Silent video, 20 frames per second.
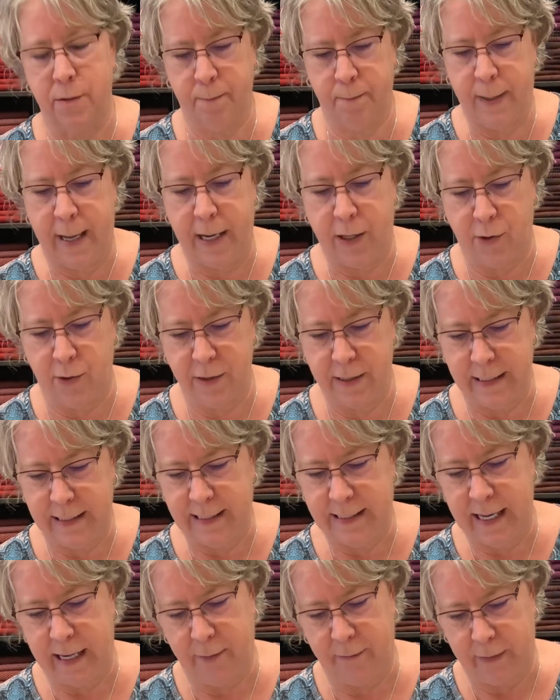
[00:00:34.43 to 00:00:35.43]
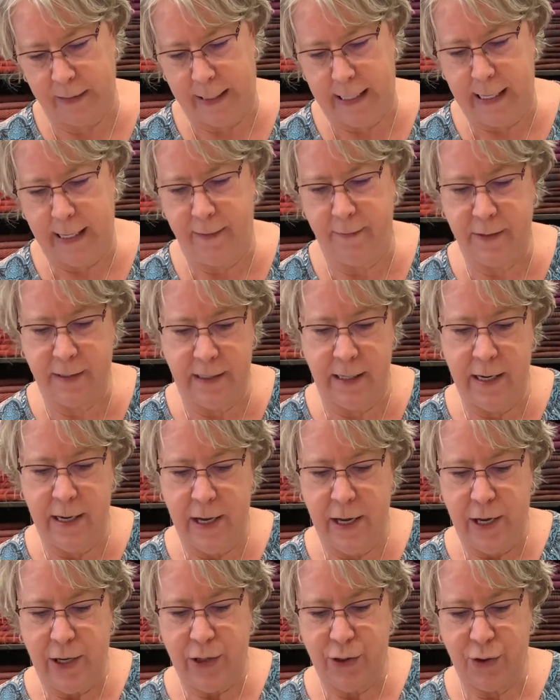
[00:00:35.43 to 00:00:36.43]
petals instead of leaves.
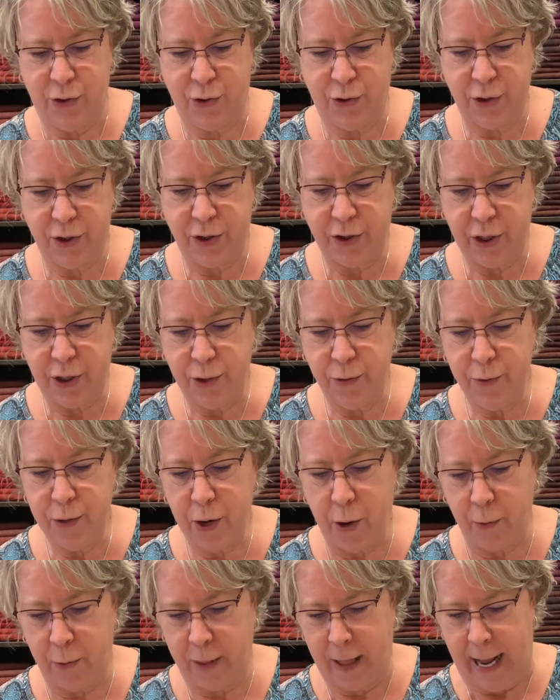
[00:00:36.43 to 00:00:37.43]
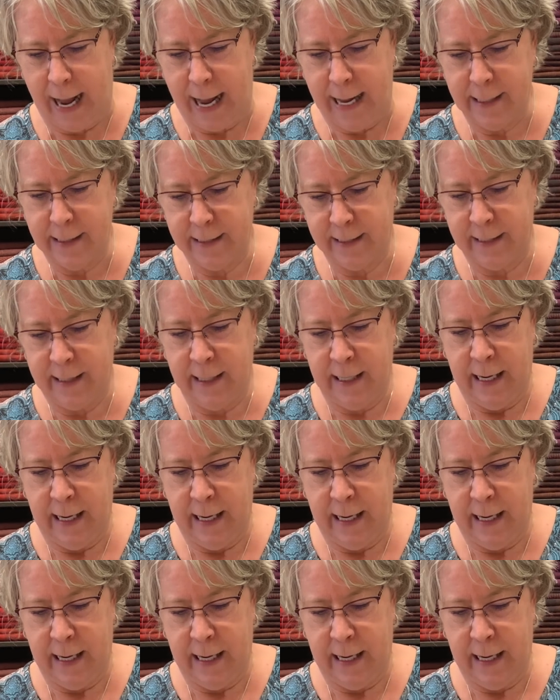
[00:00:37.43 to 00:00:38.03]
So just so you know that.